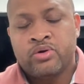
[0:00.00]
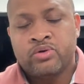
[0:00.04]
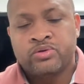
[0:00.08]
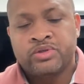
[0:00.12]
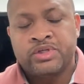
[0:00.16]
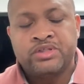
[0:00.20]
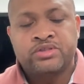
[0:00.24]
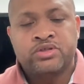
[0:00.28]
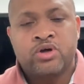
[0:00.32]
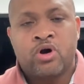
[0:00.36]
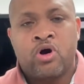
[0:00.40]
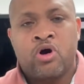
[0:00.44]

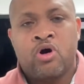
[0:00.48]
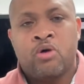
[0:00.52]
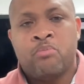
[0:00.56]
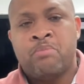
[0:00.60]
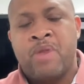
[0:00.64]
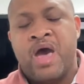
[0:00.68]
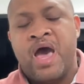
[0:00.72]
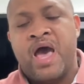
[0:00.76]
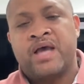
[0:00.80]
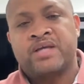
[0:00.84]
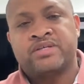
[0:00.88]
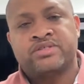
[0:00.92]
These are all
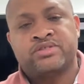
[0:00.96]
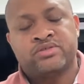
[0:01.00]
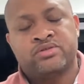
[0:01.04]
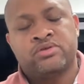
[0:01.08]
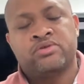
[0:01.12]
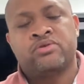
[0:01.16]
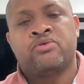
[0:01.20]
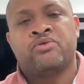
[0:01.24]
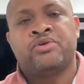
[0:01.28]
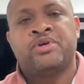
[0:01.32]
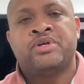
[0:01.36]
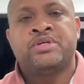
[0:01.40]
master
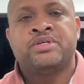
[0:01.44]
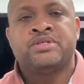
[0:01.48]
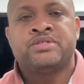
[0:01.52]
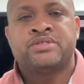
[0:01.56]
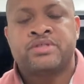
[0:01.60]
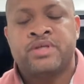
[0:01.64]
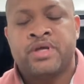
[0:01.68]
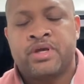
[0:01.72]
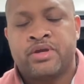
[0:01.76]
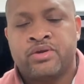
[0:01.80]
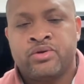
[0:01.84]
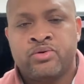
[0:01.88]

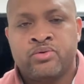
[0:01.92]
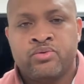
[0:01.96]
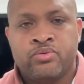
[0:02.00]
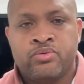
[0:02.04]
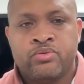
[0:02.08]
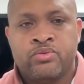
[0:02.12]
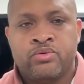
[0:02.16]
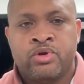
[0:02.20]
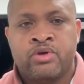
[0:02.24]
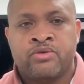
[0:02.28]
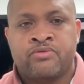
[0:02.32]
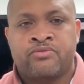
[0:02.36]
degrees that
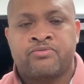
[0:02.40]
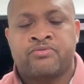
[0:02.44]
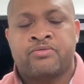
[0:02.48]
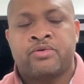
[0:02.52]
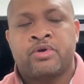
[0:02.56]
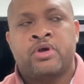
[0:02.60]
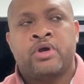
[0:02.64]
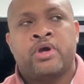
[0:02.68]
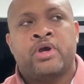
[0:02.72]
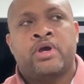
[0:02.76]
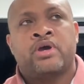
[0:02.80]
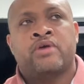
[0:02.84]
if
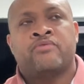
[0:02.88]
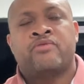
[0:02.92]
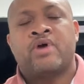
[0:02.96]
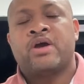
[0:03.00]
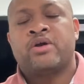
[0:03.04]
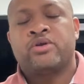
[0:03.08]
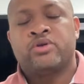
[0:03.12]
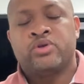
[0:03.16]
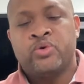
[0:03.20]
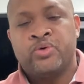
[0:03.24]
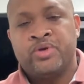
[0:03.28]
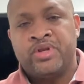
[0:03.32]
I
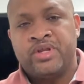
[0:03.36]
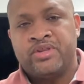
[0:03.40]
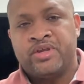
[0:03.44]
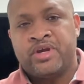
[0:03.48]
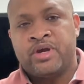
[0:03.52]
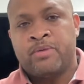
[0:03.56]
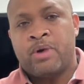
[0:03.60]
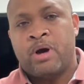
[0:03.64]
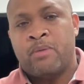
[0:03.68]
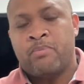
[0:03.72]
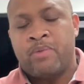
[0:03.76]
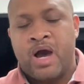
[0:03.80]
can do anything
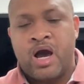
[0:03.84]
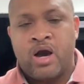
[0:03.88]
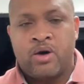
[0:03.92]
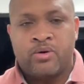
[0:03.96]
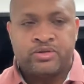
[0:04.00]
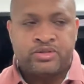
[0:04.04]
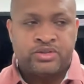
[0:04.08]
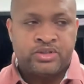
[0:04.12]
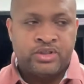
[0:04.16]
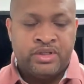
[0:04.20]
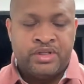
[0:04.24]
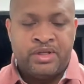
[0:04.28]
in my
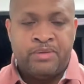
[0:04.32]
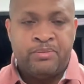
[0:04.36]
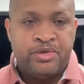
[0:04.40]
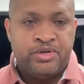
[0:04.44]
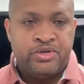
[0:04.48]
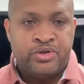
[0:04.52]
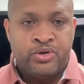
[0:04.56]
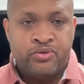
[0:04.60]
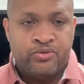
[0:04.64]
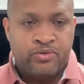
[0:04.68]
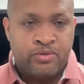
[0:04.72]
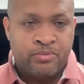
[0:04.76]
power to limit
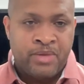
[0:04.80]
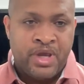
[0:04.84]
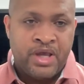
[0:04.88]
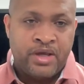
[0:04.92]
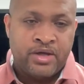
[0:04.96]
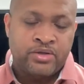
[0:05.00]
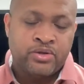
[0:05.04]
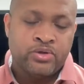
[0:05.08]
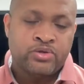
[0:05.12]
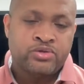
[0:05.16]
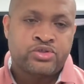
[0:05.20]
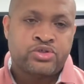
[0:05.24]
you from
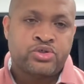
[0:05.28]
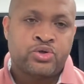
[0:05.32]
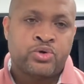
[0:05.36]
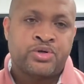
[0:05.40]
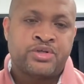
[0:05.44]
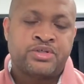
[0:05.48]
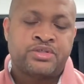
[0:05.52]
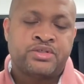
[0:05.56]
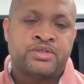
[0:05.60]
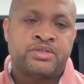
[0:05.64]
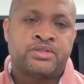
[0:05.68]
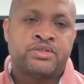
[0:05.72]
making those
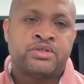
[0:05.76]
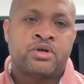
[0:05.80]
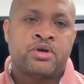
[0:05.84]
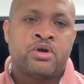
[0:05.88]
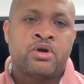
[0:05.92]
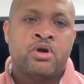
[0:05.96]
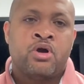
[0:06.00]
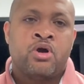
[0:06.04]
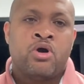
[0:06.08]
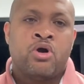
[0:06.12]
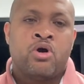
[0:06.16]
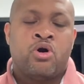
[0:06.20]
choices
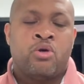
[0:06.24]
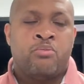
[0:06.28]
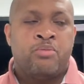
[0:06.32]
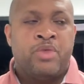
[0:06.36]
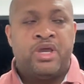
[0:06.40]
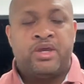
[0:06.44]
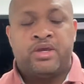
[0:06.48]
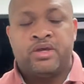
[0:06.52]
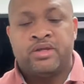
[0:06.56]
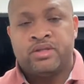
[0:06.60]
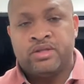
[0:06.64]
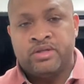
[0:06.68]
or
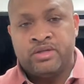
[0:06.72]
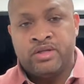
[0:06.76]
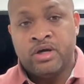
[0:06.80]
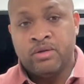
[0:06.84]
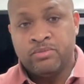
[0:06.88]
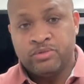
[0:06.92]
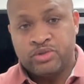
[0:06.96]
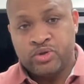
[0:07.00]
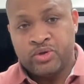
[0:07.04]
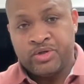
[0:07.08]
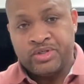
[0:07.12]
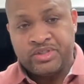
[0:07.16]
making the
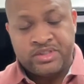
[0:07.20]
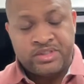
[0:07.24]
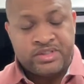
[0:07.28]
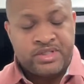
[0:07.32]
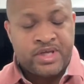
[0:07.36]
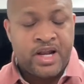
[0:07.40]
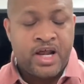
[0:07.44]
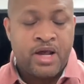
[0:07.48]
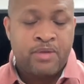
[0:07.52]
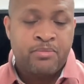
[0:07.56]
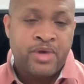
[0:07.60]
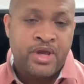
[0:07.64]
dumb choices
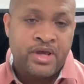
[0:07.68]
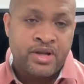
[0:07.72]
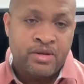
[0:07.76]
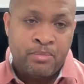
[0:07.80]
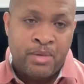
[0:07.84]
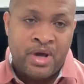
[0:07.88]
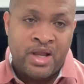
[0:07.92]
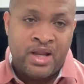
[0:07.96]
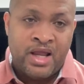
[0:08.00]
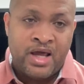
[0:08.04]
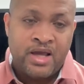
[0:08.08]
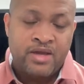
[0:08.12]
that I made in
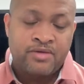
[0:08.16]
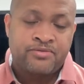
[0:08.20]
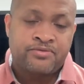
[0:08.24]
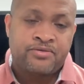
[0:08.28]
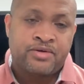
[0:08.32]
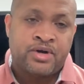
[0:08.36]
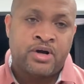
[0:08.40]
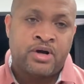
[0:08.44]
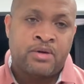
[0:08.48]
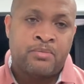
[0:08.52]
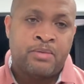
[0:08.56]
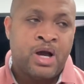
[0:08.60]
my life,
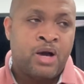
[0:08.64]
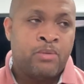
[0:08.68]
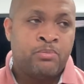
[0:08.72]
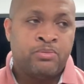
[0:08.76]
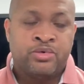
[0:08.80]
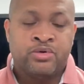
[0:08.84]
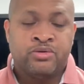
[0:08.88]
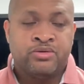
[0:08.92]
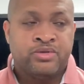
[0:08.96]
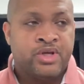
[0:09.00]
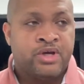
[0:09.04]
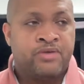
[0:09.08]
I'm
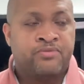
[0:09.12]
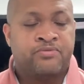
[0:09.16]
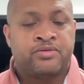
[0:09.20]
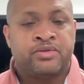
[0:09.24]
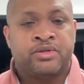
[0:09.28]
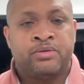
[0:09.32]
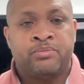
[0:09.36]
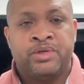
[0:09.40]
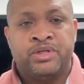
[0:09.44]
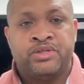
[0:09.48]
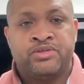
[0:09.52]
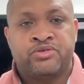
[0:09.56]
going to
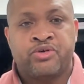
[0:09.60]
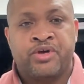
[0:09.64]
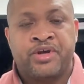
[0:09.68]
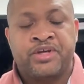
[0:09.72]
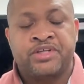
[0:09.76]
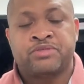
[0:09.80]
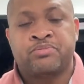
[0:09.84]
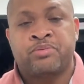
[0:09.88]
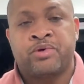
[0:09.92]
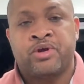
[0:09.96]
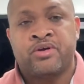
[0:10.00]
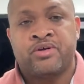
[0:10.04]
definitely be
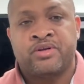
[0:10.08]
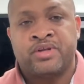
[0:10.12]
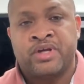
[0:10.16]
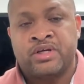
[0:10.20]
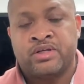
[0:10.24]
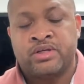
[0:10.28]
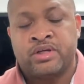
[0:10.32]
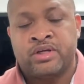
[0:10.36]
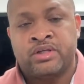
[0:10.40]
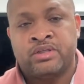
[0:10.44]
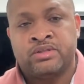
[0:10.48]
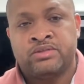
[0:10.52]
transparent
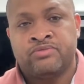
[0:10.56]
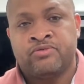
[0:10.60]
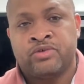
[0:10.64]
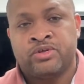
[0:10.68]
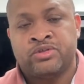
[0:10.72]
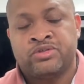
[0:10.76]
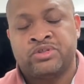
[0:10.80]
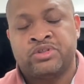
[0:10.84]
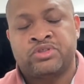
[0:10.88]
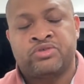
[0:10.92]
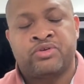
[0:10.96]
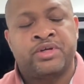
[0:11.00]

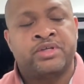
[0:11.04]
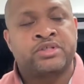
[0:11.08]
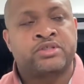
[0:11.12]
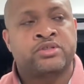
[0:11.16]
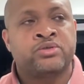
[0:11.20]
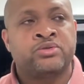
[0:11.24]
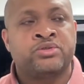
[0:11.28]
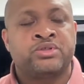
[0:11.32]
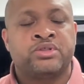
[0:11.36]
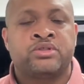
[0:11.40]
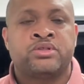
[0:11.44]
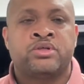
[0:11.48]
versus
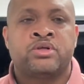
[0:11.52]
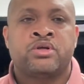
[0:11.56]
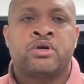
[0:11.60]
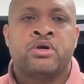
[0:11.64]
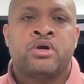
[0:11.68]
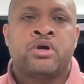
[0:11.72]
translucent.